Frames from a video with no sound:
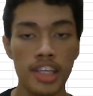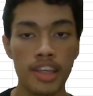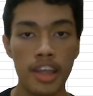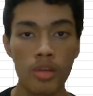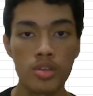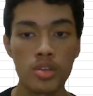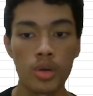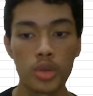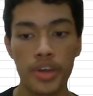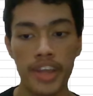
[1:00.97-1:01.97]
and also
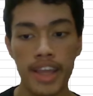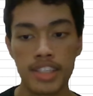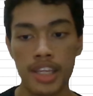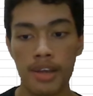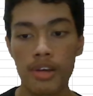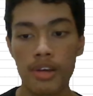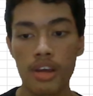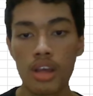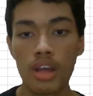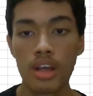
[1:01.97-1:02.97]
2018.
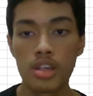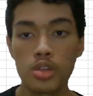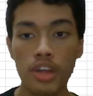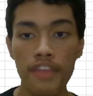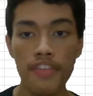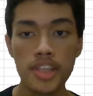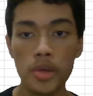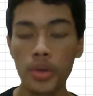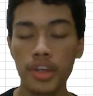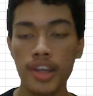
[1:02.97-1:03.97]
So the first thing
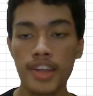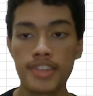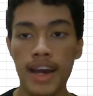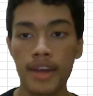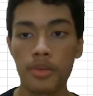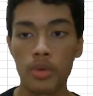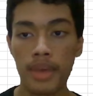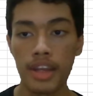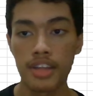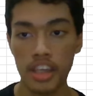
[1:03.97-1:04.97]
we did is that we made
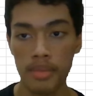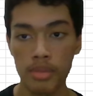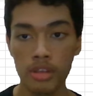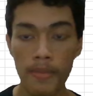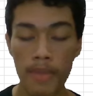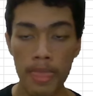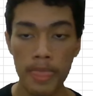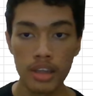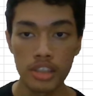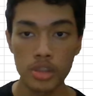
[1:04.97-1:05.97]
a table.
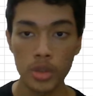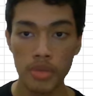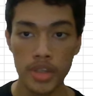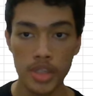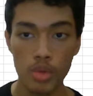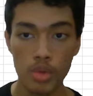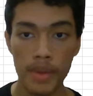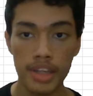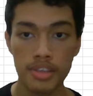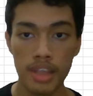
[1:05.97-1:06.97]
So the reason we made
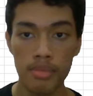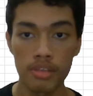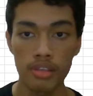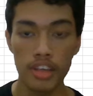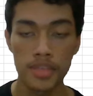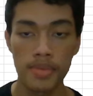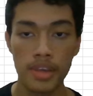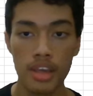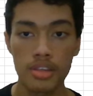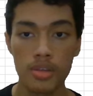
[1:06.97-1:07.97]
this table is
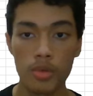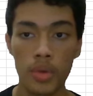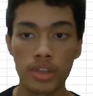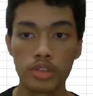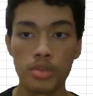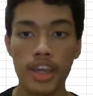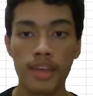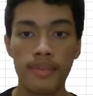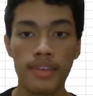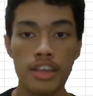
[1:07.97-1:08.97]
because we want to make it
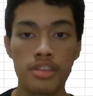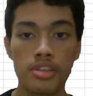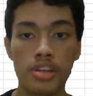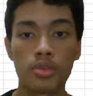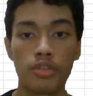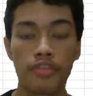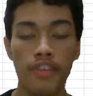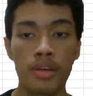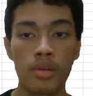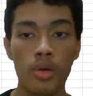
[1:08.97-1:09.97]
easier to
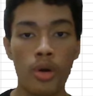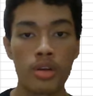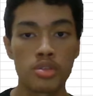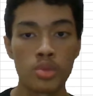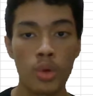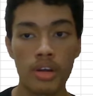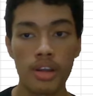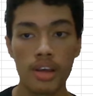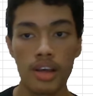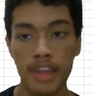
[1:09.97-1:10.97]
find or sort
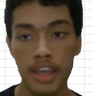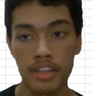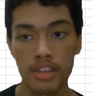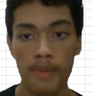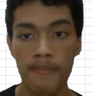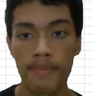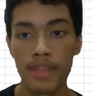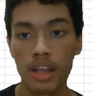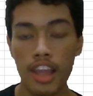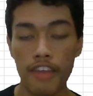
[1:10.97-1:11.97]
a data.
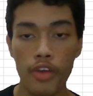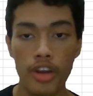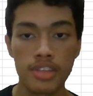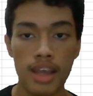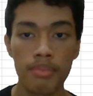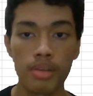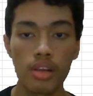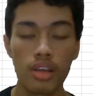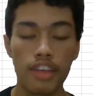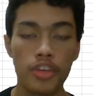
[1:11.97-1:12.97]
Like for example,
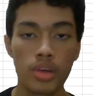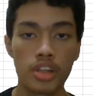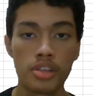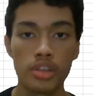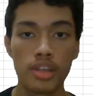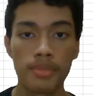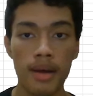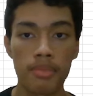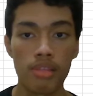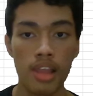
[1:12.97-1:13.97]
if you want to know the
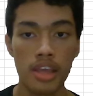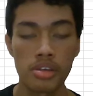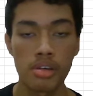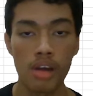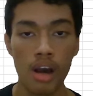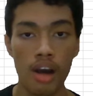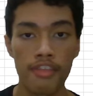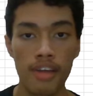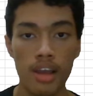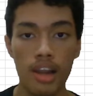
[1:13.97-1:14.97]
population of,
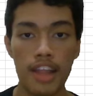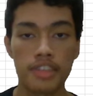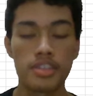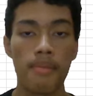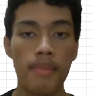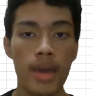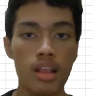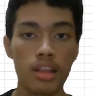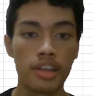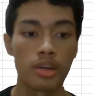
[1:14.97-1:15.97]
let's say, male
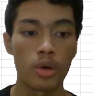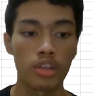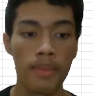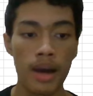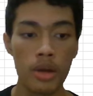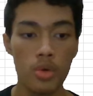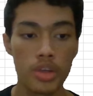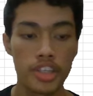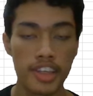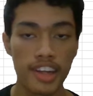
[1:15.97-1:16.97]
in Kota Baru, which
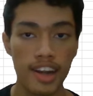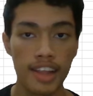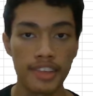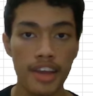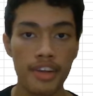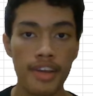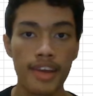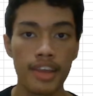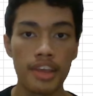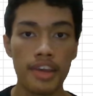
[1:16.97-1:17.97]
is in Kelantan
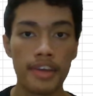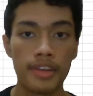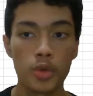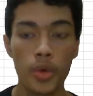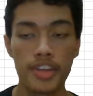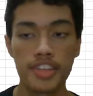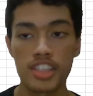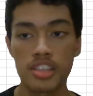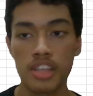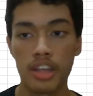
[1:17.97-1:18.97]
in
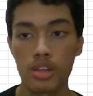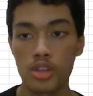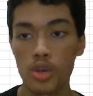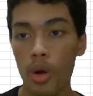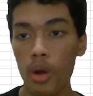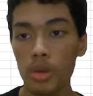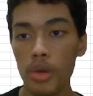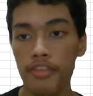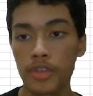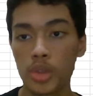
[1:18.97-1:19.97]
2016. So all you have
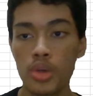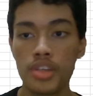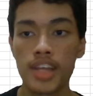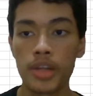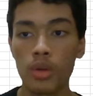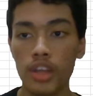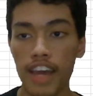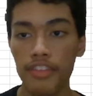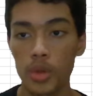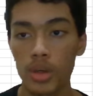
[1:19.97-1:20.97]
to do is that you only have
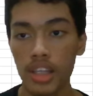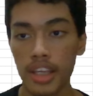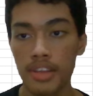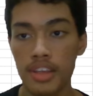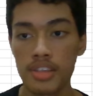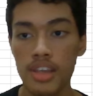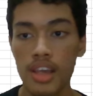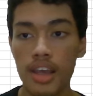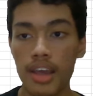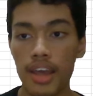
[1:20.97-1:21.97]
to click this
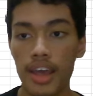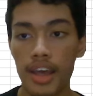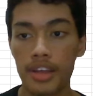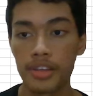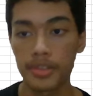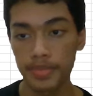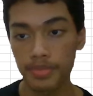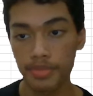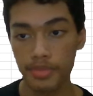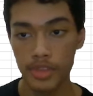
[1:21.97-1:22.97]
and
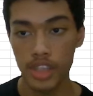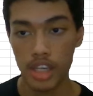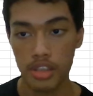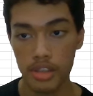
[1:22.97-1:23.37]
just